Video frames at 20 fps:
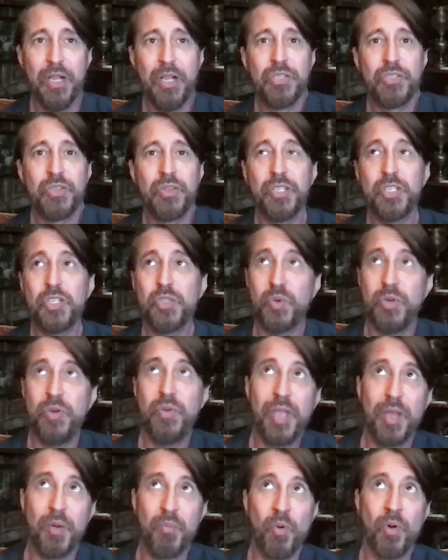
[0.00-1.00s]
So this is when you
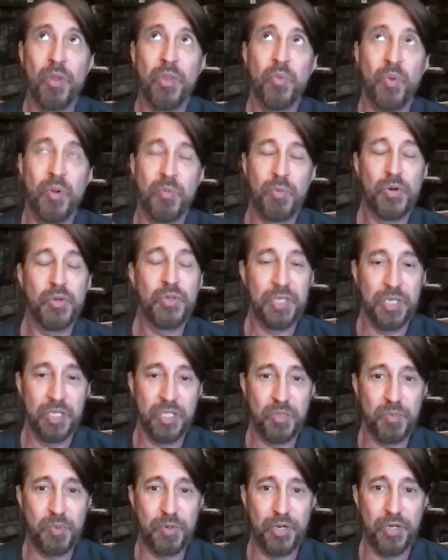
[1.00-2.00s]
get more than one person in
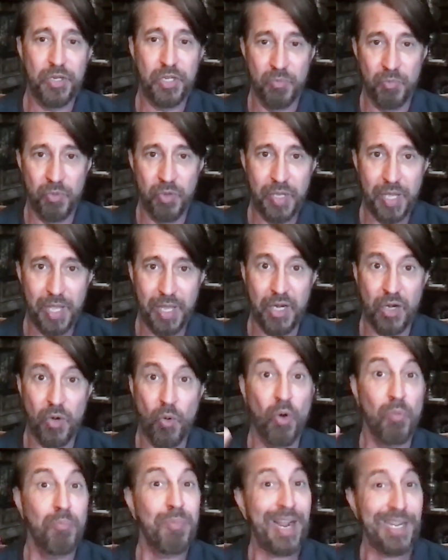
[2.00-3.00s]
spirit communicating,
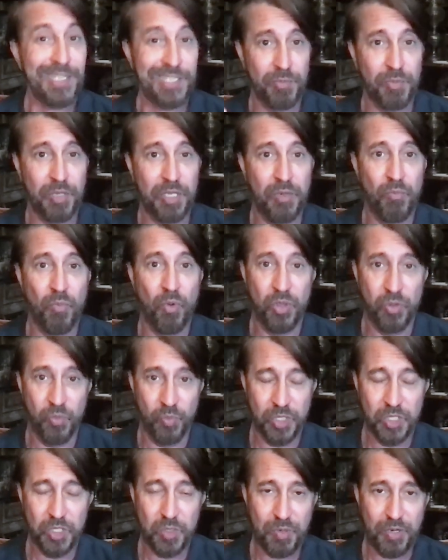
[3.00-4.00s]
or possibly more than
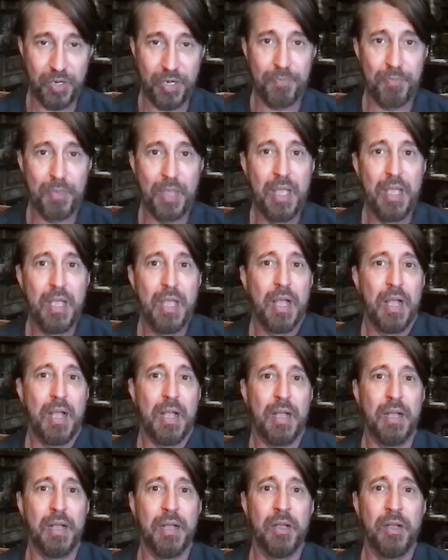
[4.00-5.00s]
one spirit.
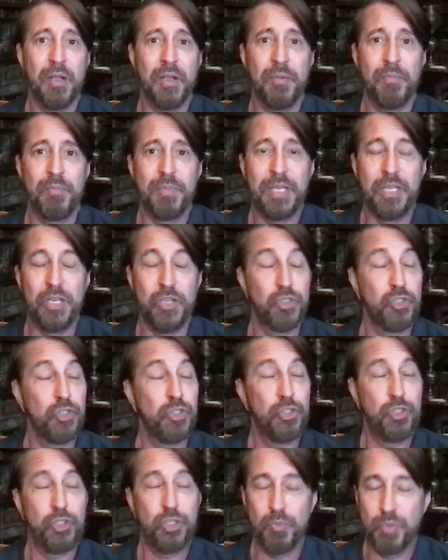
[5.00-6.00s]
Um, it is
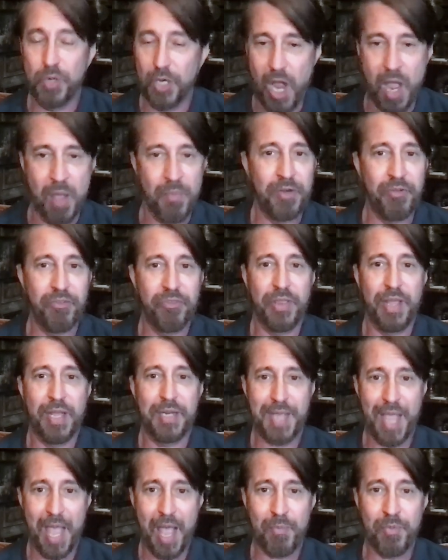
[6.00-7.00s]
super common for that
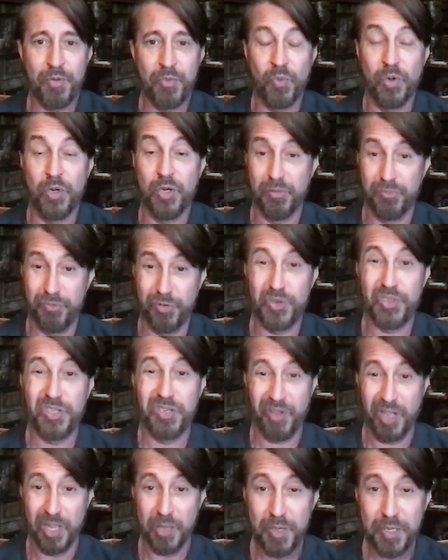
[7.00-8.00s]
to happen when you're first
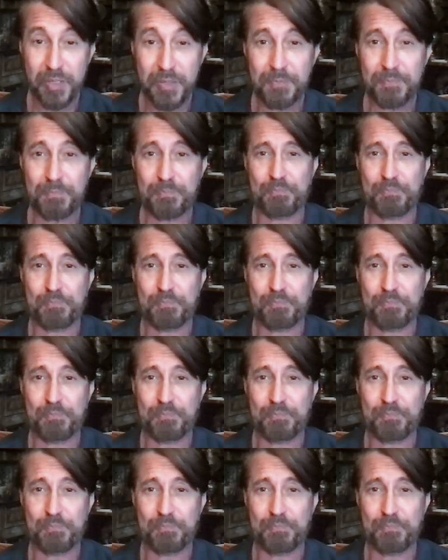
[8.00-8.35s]
developing.